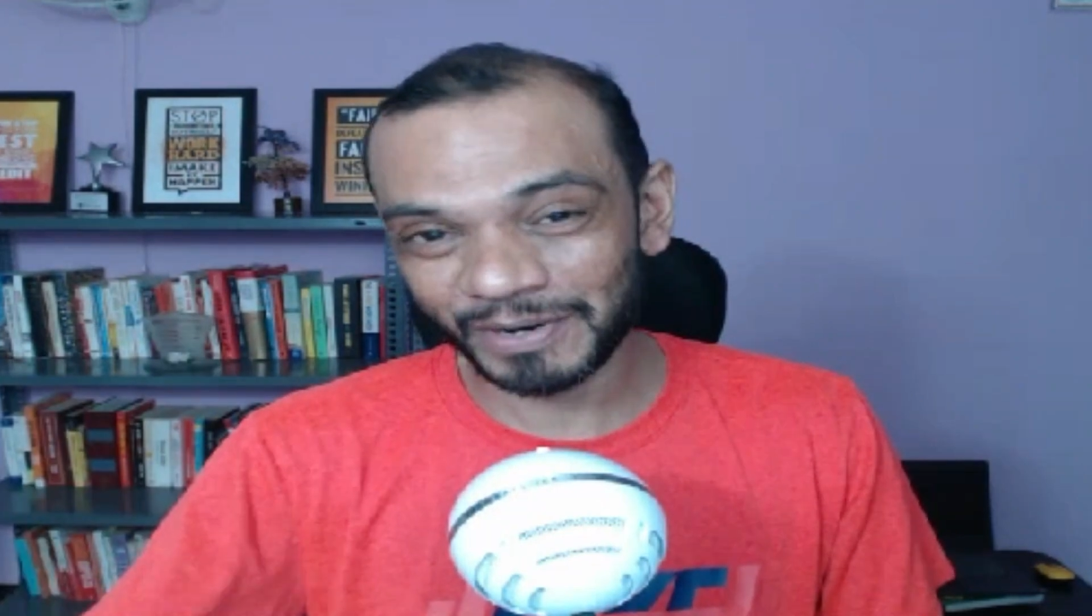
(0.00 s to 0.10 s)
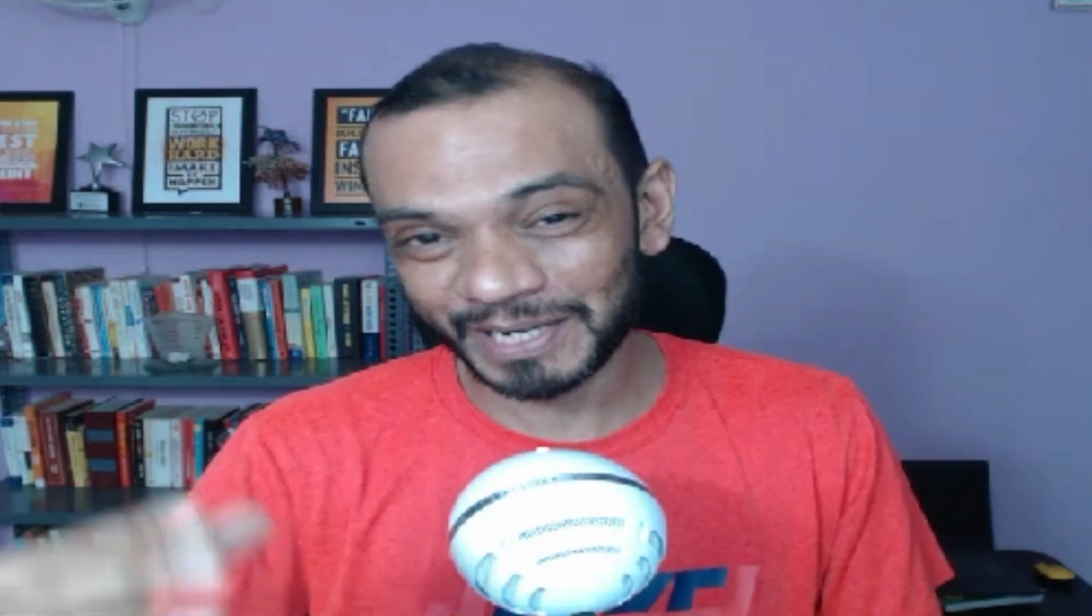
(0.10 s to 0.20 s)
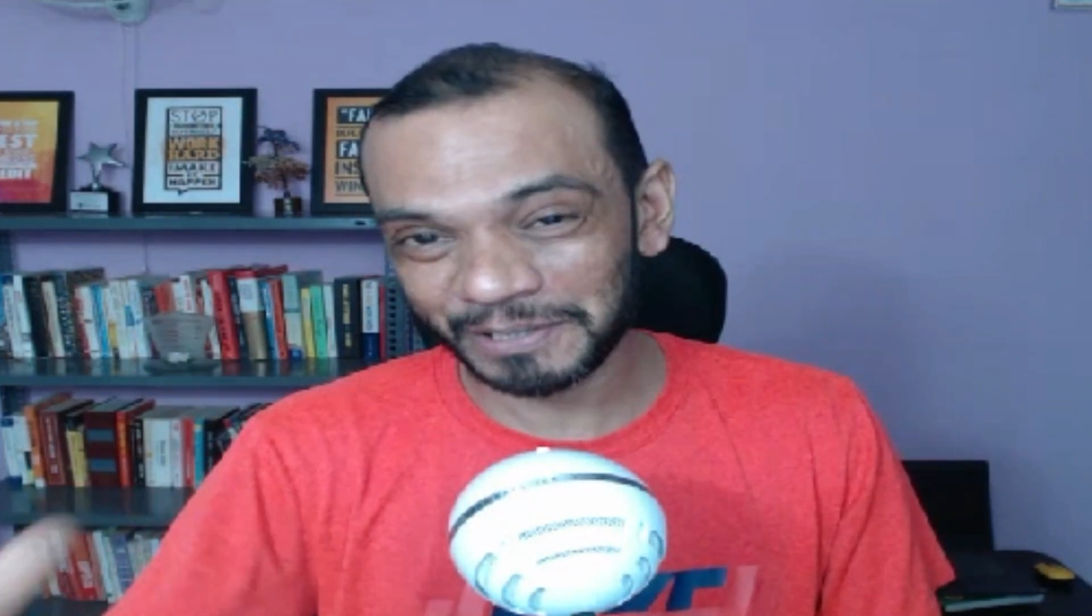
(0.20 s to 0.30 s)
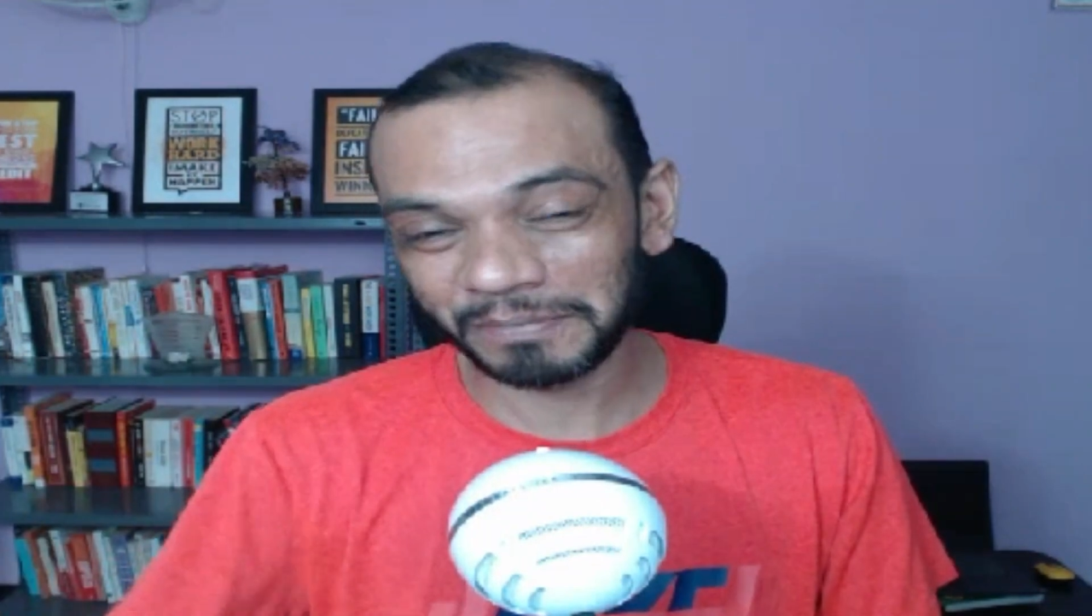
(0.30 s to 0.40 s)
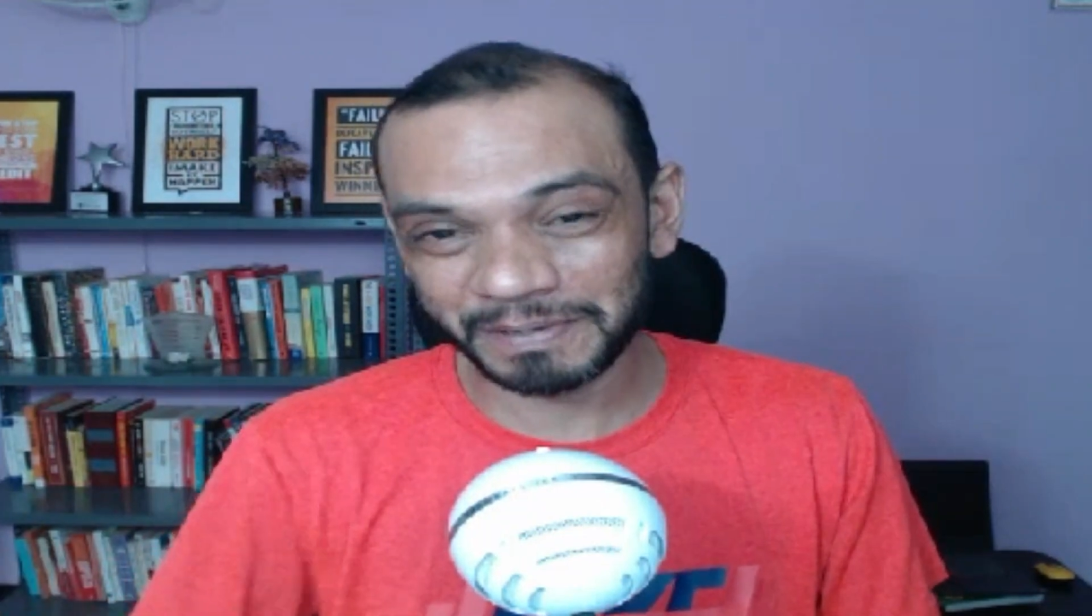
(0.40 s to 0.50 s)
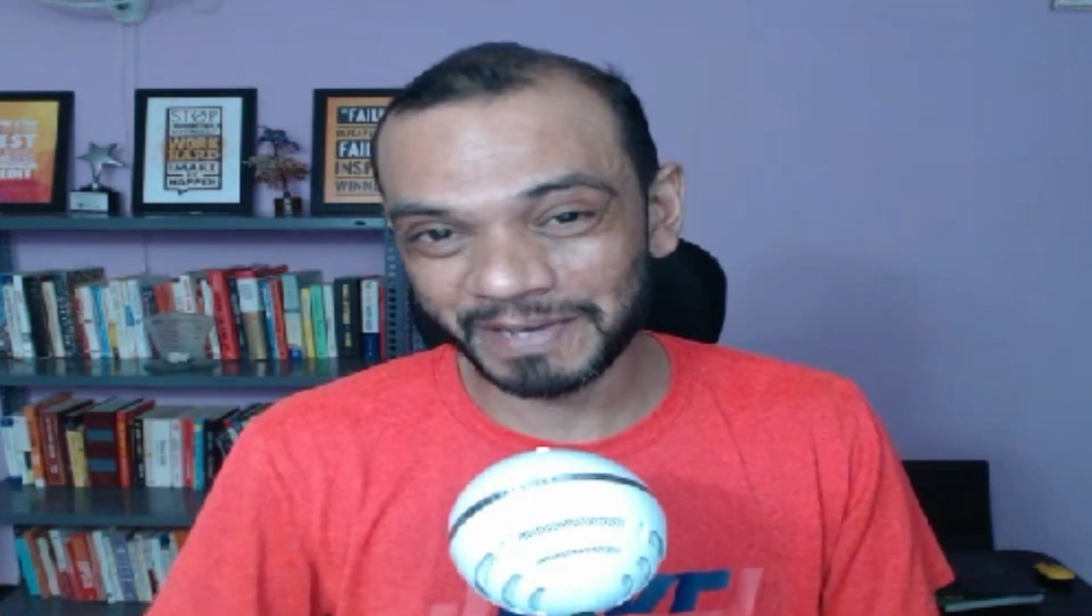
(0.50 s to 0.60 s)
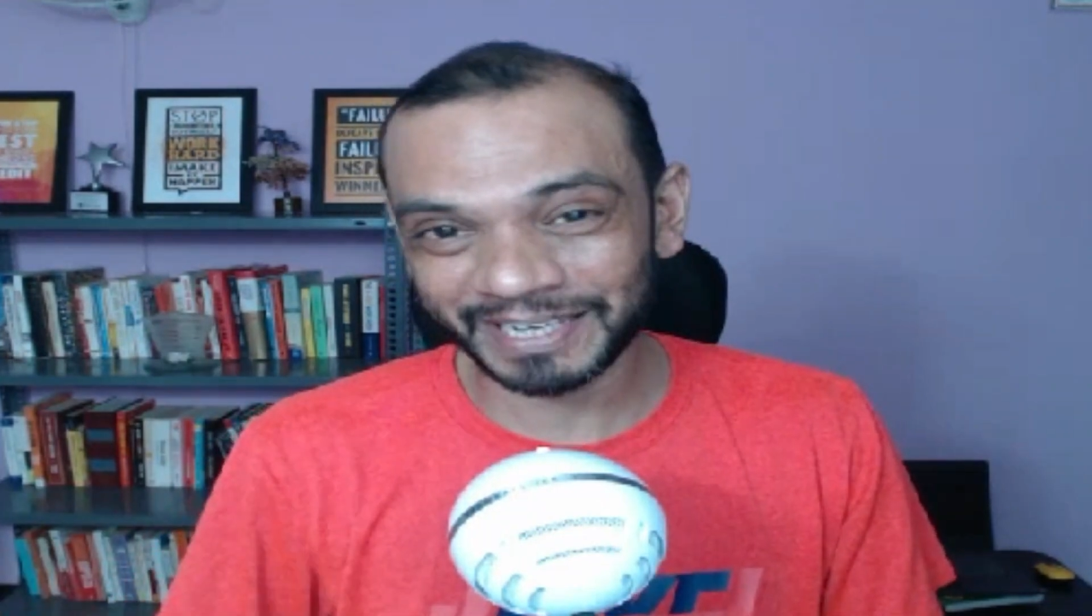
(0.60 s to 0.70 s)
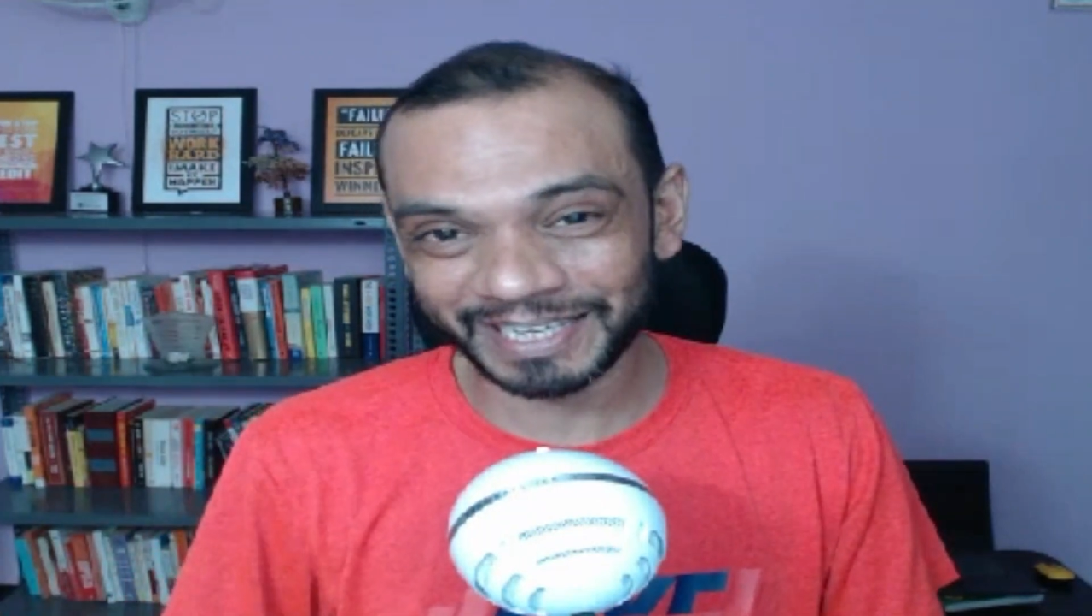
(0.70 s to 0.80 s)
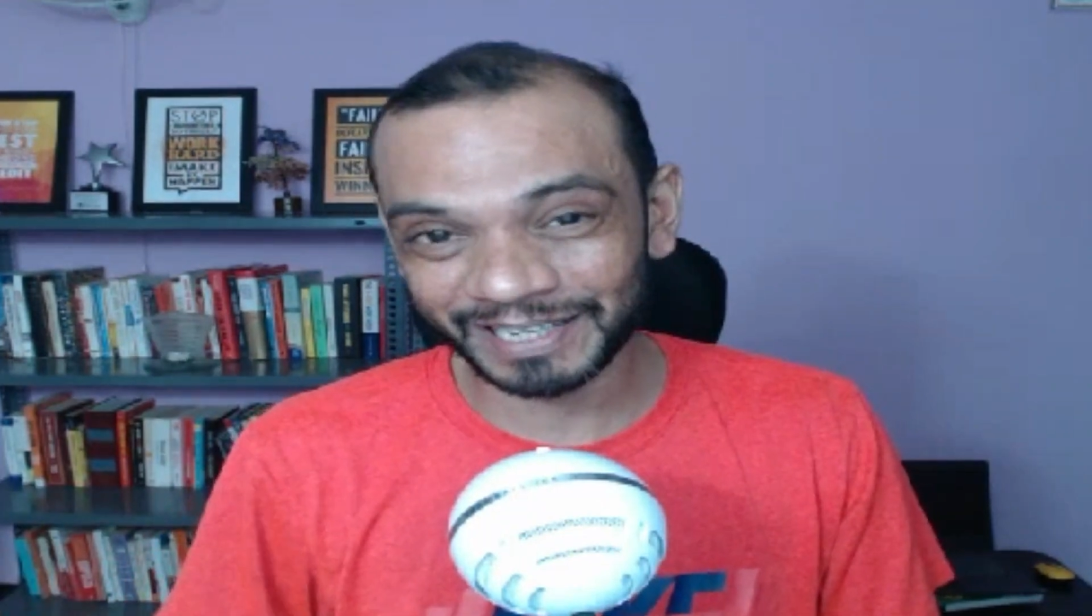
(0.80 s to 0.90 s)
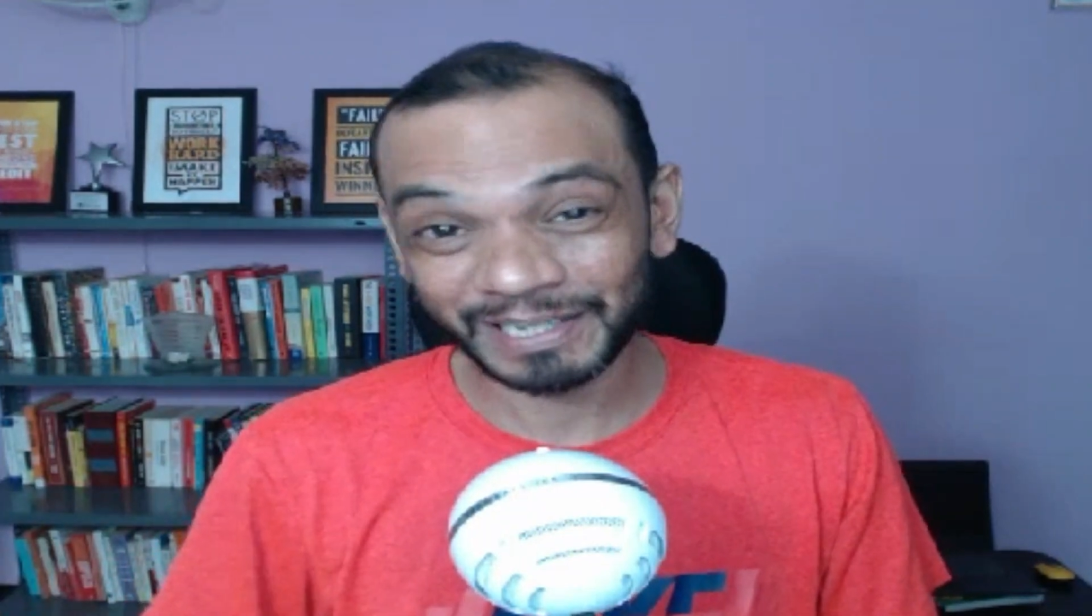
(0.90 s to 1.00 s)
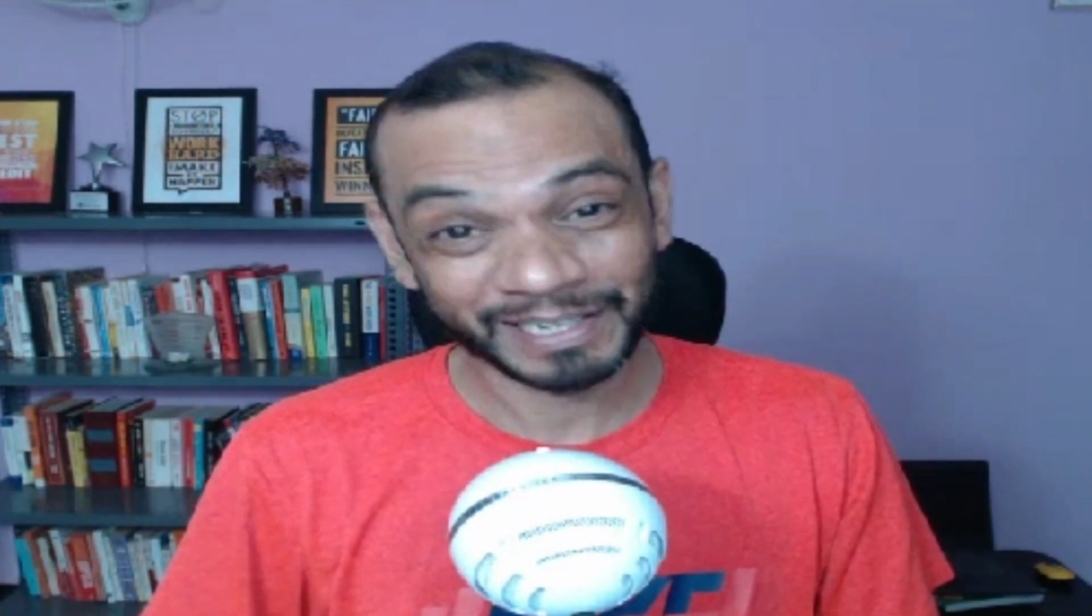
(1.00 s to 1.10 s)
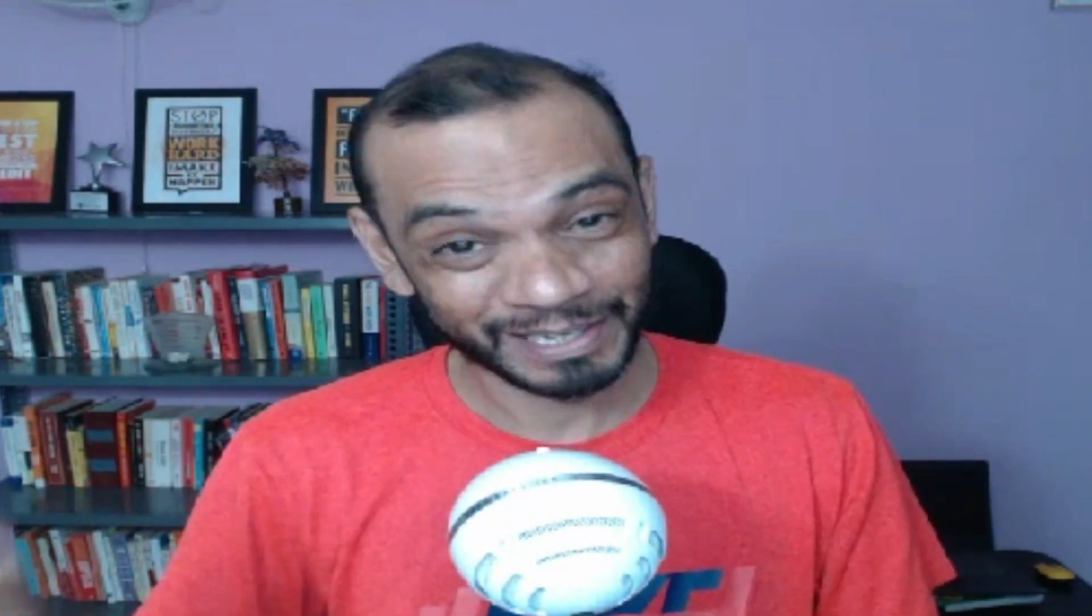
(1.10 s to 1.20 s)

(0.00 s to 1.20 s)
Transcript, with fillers: money you'll be making.